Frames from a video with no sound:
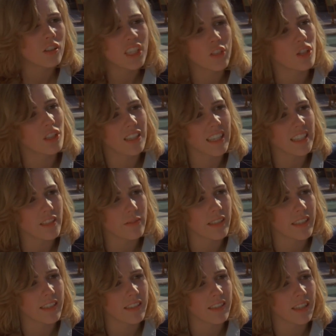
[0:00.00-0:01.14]
That's not all. A
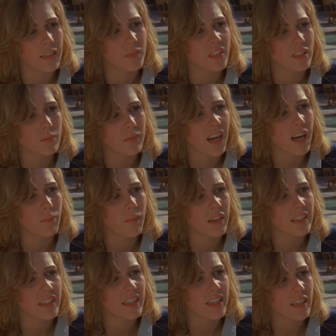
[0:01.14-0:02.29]
girl in the very same
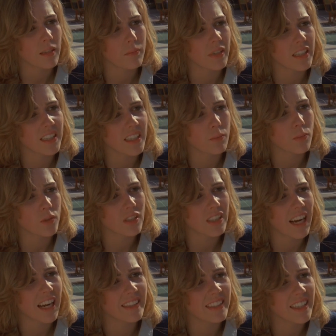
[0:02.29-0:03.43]
bungalow was murdered
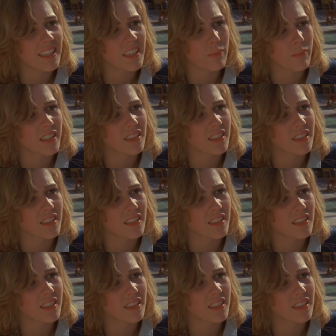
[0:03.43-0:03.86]
brutally in her